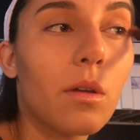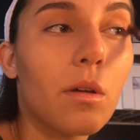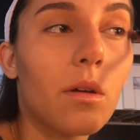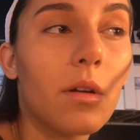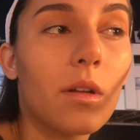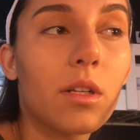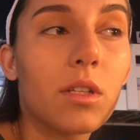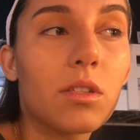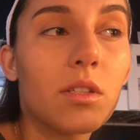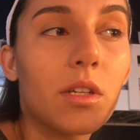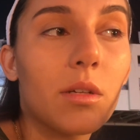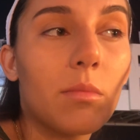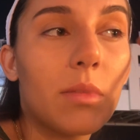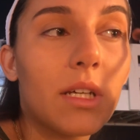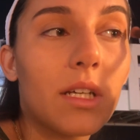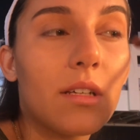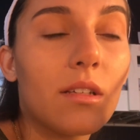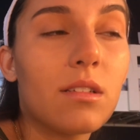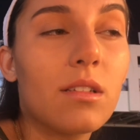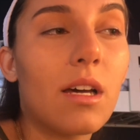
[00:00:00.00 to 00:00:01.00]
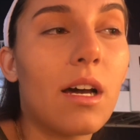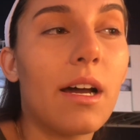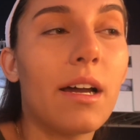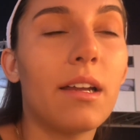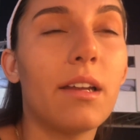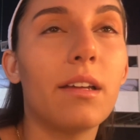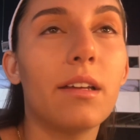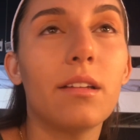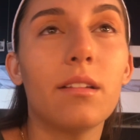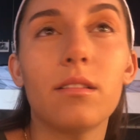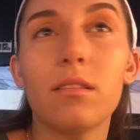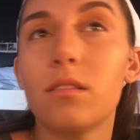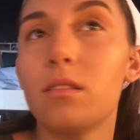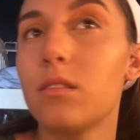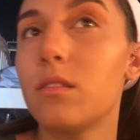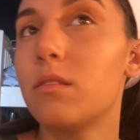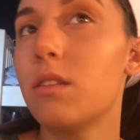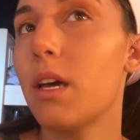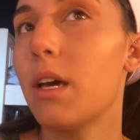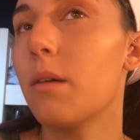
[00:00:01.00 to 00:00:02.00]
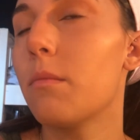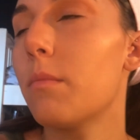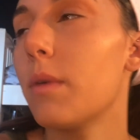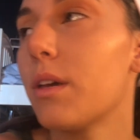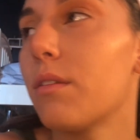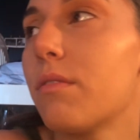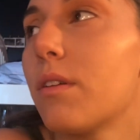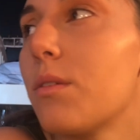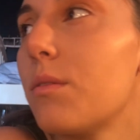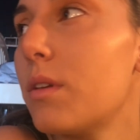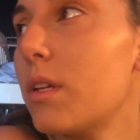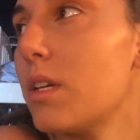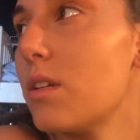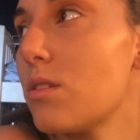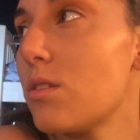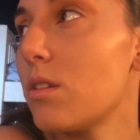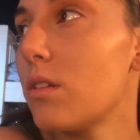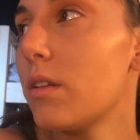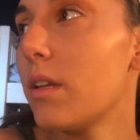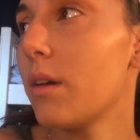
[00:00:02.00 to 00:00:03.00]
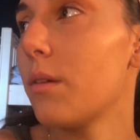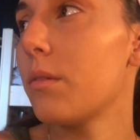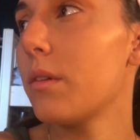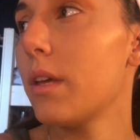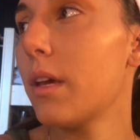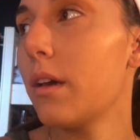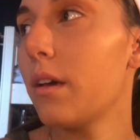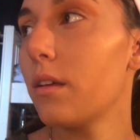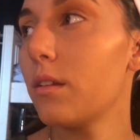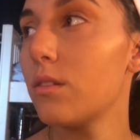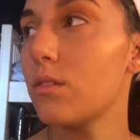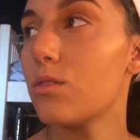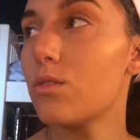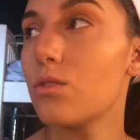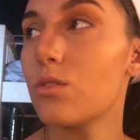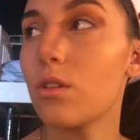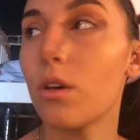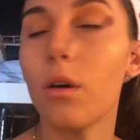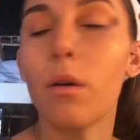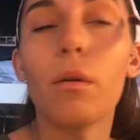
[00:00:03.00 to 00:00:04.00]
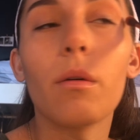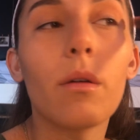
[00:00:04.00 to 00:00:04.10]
And it's good because I didn't set my foundation down yet, so